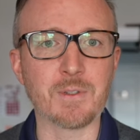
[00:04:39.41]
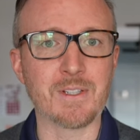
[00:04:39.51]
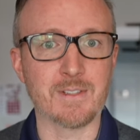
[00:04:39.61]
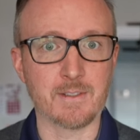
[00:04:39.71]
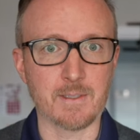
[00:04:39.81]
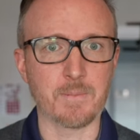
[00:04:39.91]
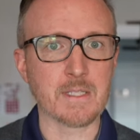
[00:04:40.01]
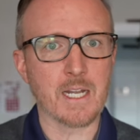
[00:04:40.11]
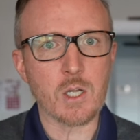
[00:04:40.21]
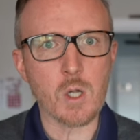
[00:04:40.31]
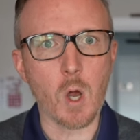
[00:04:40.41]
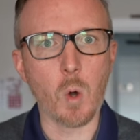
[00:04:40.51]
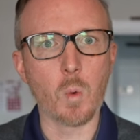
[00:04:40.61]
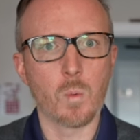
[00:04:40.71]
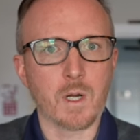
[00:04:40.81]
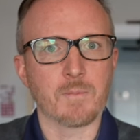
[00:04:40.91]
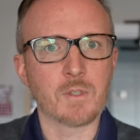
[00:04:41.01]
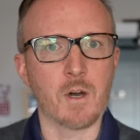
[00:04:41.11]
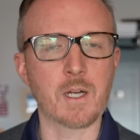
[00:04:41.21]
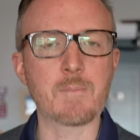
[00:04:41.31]
since it's something I know what I'm
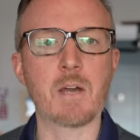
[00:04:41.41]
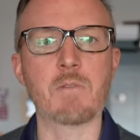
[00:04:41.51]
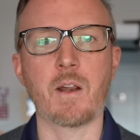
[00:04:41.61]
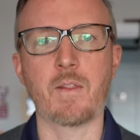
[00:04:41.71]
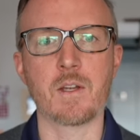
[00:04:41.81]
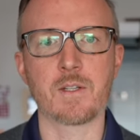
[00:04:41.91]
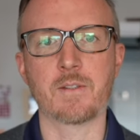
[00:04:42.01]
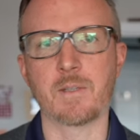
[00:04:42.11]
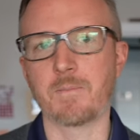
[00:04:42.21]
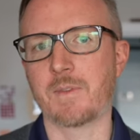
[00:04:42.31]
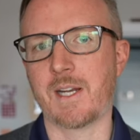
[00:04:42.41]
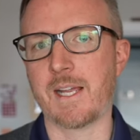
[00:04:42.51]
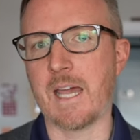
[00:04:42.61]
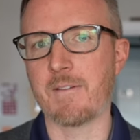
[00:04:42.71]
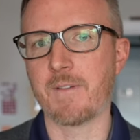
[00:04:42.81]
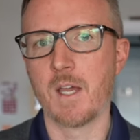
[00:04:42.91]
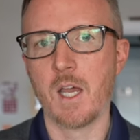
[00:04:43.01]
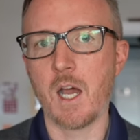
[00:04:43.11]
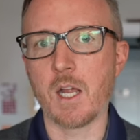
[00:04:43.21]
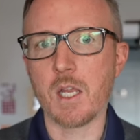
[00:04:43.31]
talking about rather than just something that I have
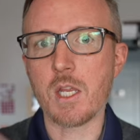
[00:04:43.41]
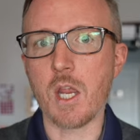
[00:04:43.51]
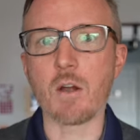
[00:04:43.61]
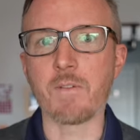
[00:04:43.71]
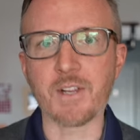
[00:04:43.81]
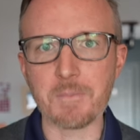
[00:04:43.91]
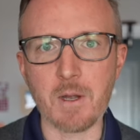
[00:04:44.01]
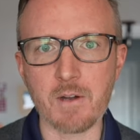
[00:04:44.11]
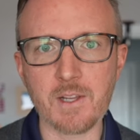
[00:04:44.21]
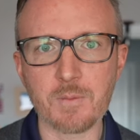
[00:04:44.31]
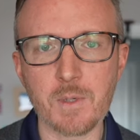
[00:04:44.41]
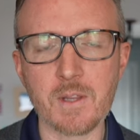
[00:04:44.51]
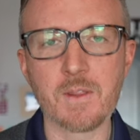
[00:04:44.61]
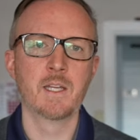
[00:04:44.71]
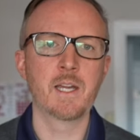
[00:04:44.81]
a year of experience with.